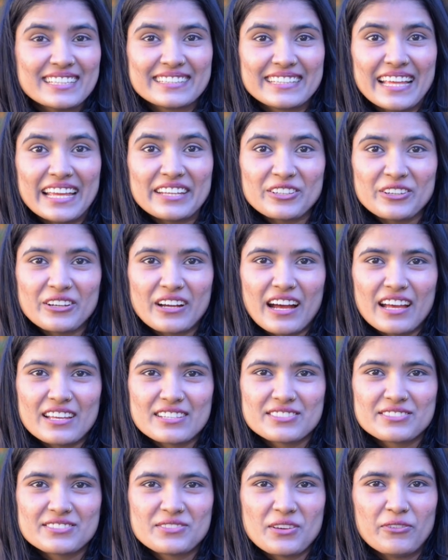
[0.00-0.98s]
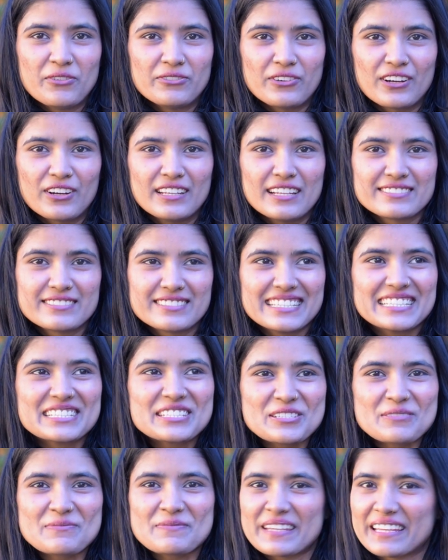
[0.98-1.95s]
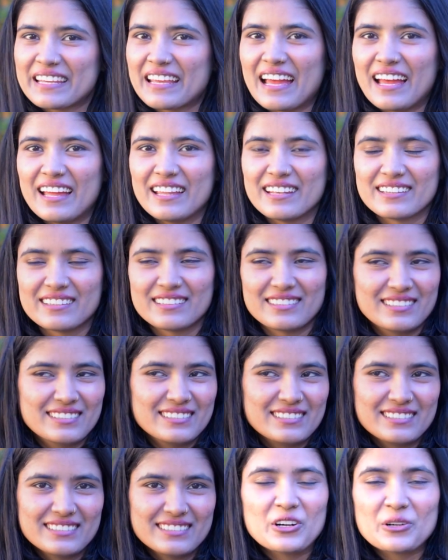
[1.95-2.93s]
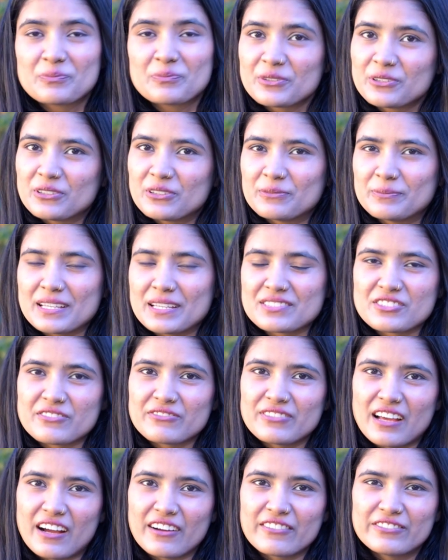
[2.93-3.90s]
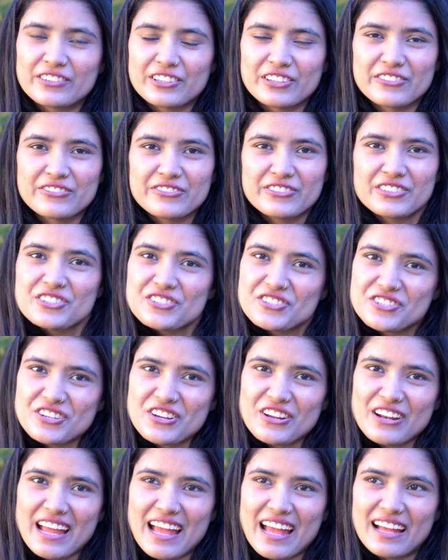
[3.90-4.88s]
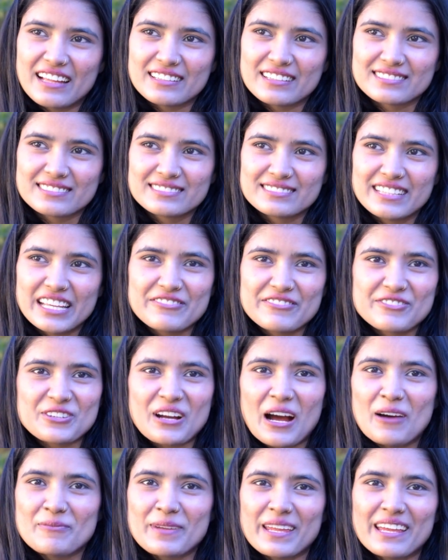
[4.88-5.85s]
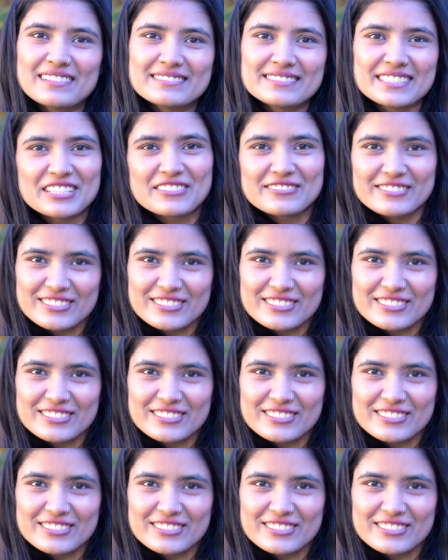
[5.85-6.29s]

Thank you guys for listening to me, and hope you best of luck for your future, and if you come here, see you